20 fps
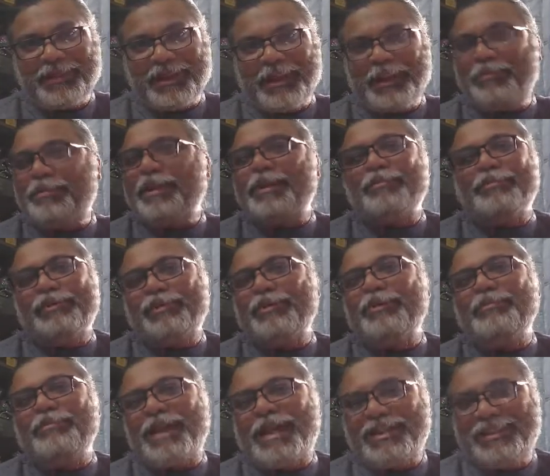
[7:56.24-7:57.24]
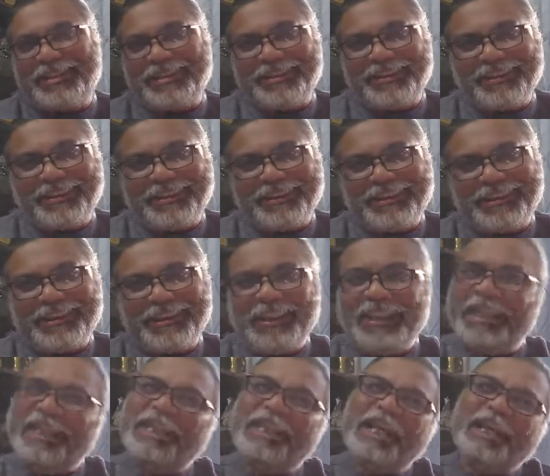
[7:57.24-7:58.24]
It becomes so magical.
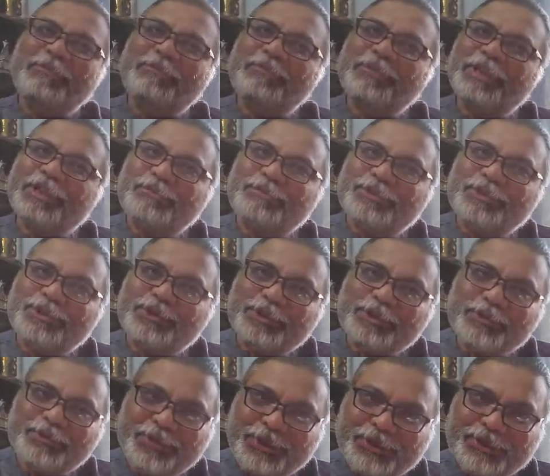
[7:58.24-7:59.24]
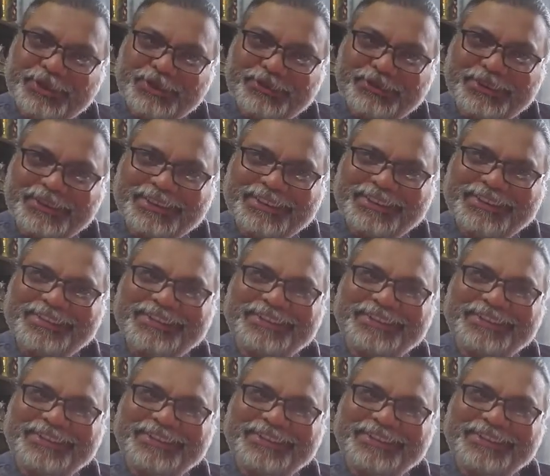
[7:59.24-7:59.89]
Life becomes so beautiful.